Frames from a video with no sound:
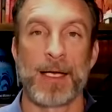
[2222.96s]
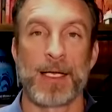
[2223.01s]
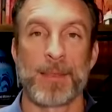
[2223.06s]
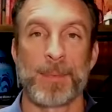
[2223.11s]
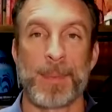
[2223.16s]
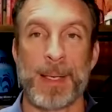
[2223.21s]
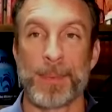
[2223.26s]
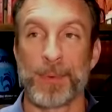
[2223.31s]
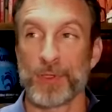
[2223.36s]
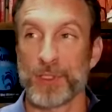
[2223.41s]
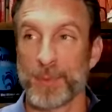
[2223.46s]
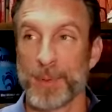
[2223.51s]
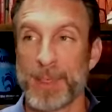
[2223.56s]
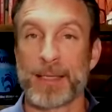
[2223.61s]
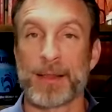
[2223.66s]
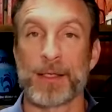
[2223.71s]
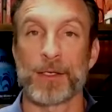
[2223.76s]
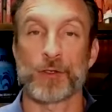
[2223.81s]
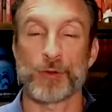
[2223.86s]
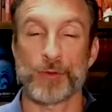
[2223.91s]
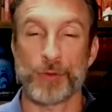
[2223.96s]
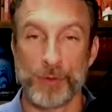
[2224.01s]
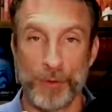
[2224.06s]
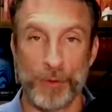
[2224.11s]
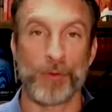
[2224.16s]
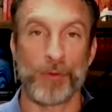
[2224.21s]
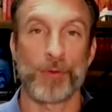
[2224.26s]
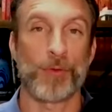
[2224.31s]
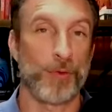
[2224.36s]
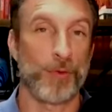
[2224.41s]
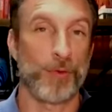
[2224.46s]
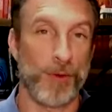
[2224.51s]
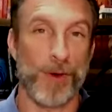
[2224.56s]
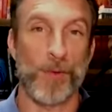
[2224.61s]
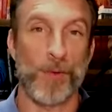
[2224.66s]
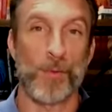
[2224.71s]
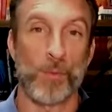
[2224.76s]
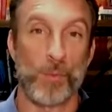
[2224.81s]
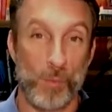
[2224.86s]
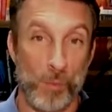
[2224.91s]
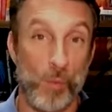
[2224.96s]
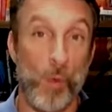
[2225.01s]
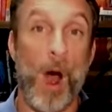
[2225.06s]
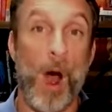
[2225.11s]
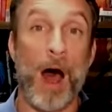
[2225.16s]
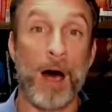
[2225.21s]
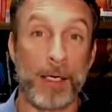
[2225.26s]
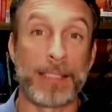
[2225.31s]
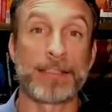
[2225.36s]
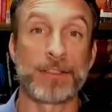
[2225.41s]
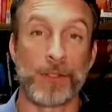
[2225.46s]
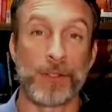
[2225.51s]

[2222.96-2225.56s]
People speak the truth through their wallets,